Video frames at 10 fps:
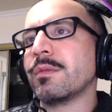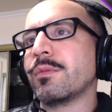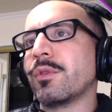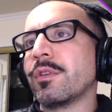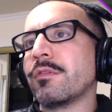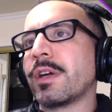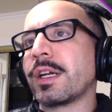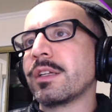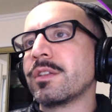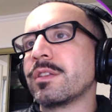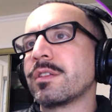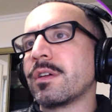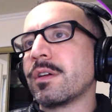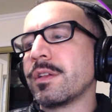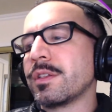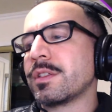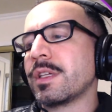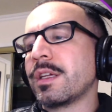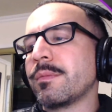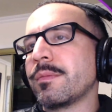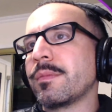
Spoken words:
import records are the same.